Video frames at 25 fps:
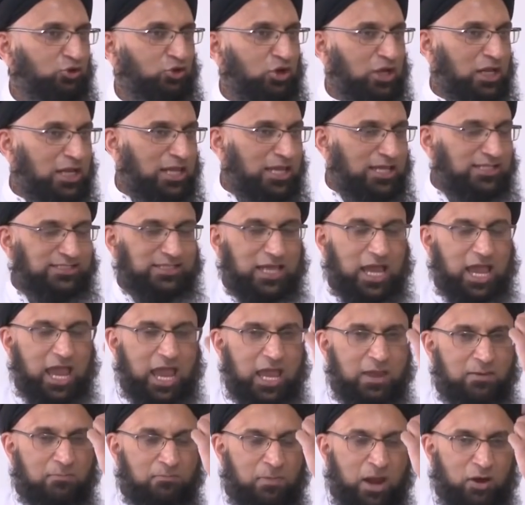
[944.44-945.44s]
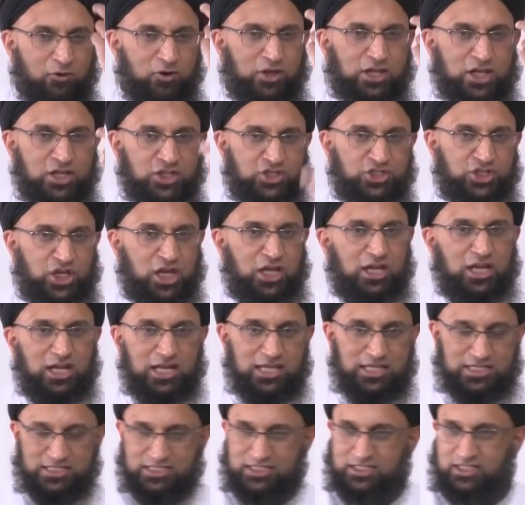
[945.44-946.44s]
to release an American
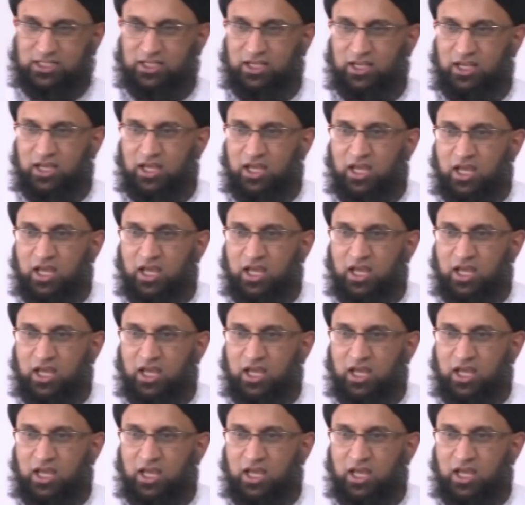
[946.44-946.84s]
journalist,